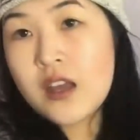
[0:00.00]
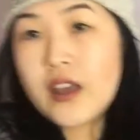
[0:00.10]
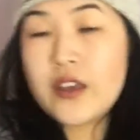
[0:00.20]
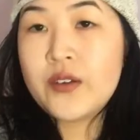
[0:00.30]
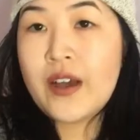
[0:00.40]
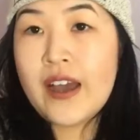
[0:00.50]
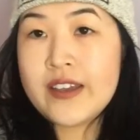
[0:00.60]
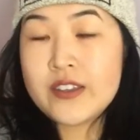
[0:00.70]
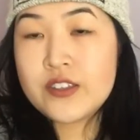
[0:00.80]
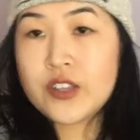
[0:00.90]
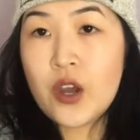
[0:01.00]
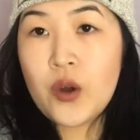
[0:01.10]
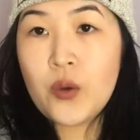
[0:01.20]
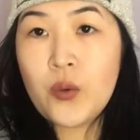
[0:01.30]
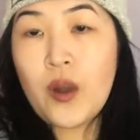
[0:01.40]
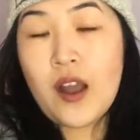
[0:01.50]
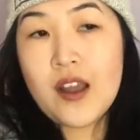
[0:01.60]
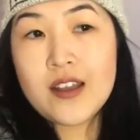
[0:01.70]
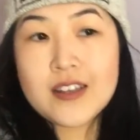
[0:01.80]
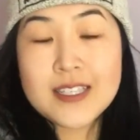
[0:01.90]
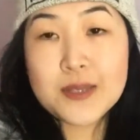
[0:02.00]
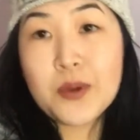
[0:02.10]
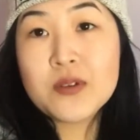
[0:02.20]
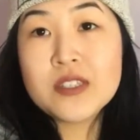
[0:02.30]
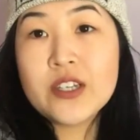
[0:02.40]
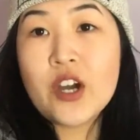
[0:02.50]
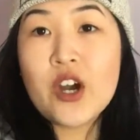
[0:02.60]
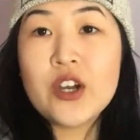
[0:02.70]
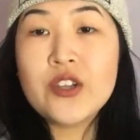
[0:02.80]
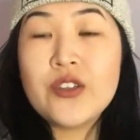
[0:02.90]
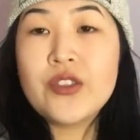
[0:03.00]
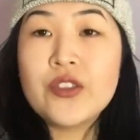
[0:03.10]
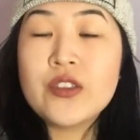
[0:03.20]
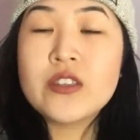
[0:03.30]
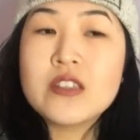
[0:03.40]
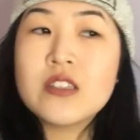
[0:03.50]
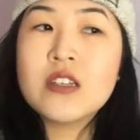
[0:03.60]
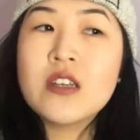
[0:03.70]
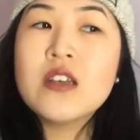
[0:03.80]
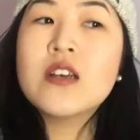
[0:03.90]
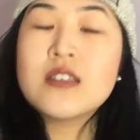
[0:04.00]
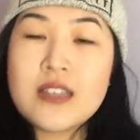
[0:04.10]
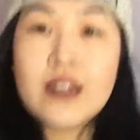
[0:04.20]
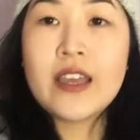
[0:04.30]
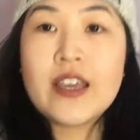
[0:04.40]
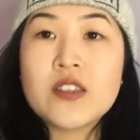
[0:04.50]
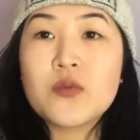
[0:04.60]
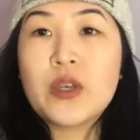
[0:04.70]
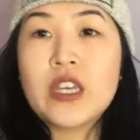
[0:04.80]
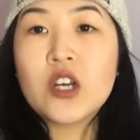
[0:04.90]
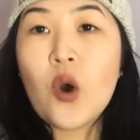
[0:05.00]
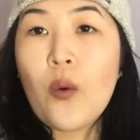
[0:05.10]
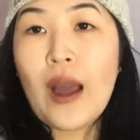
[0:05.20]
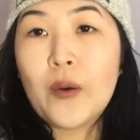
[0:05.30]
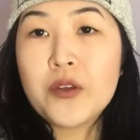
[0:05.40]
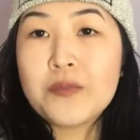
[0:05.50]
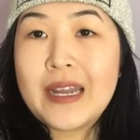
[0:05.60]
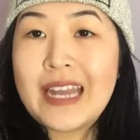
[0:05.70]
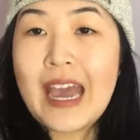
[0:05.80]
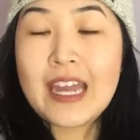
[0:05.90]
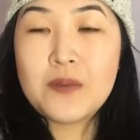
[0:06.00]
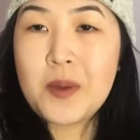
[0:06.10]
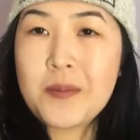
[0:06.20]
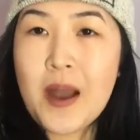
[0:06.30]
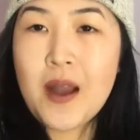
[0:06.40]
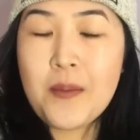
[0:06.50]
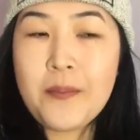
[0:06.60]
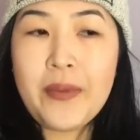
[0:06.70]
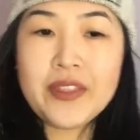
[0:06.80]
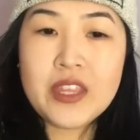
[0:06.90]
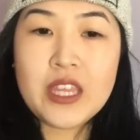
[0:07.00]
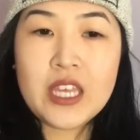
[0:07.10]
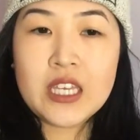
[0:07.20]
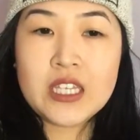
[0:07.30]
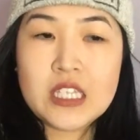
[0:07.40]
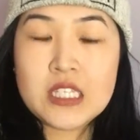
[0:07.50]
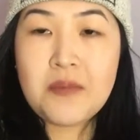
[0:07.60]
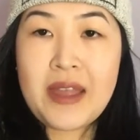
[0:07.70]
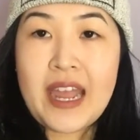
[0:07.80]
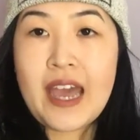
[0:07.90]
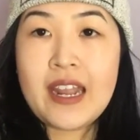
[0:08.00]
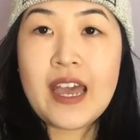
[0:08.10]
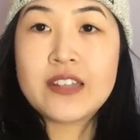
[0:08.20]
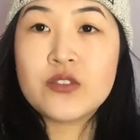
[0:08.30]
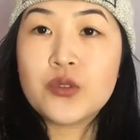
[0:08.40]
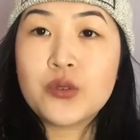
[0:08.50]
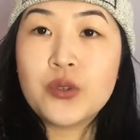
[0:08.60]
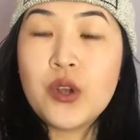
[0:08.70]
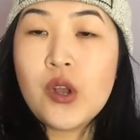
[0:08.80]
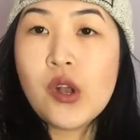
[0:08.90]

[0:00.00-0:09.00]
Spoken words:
Hey, you guys, so supposedly on Sundays we go out with my dad and my mom, but the thing is my dad had to